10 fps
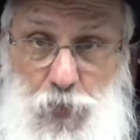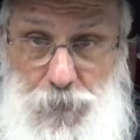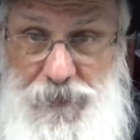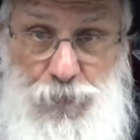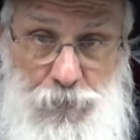go
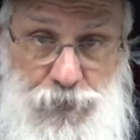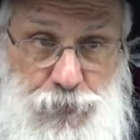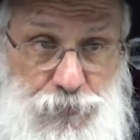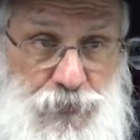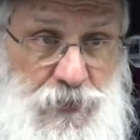into a
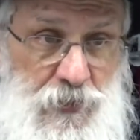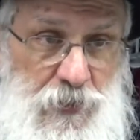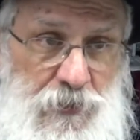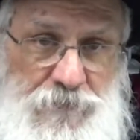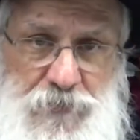church,
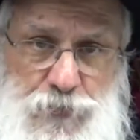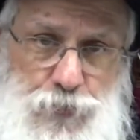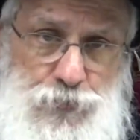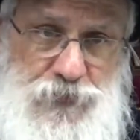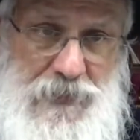if a
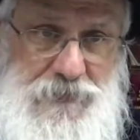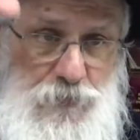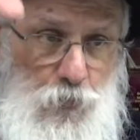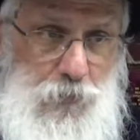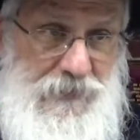church had
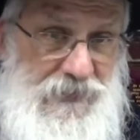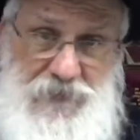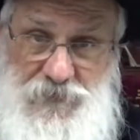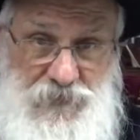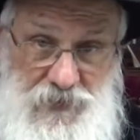an awning,
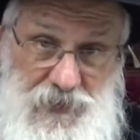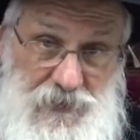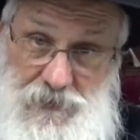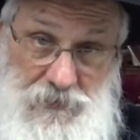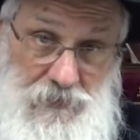even
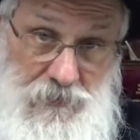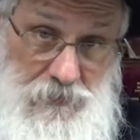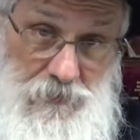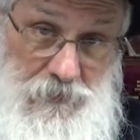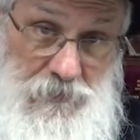today,
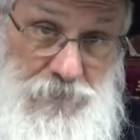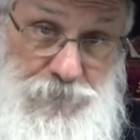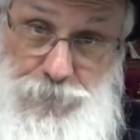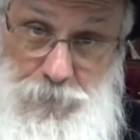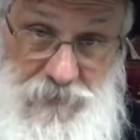
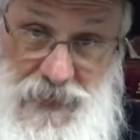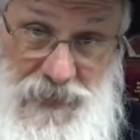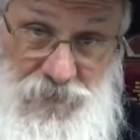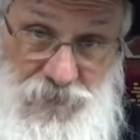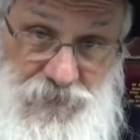from
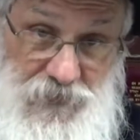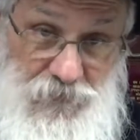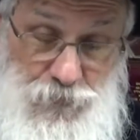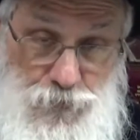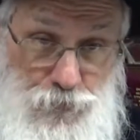guys, if there's
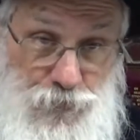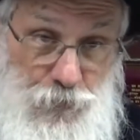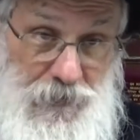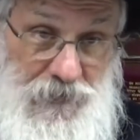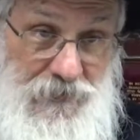a church
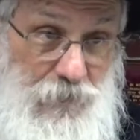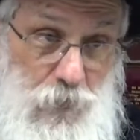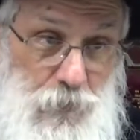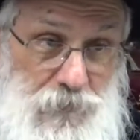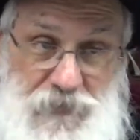awning, they won't walk